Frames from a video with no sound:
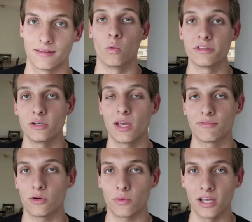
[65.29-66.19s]
Once you
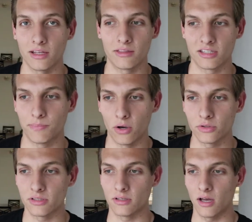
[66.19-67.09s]
have created this
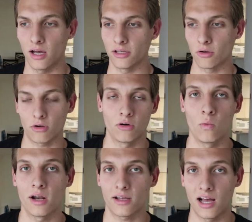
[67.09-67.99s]
post, uh, you're gonna
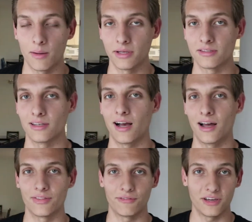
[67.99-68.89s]
wanna comment it
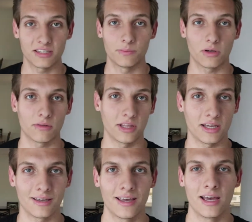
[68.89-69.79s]
on the Facebook
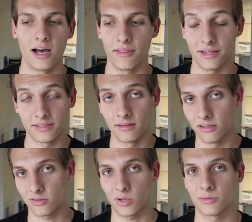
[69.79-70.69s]
link uh, that's in the
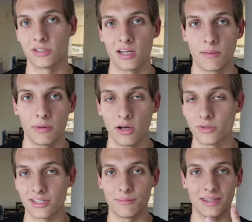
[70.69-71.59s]
description down below.
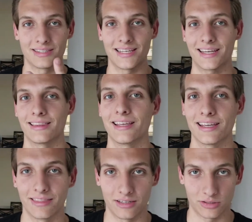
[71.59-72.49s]
It's going to be the second
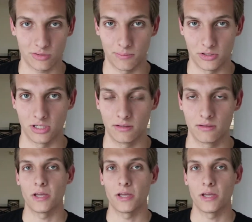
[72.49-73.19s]
link in the description.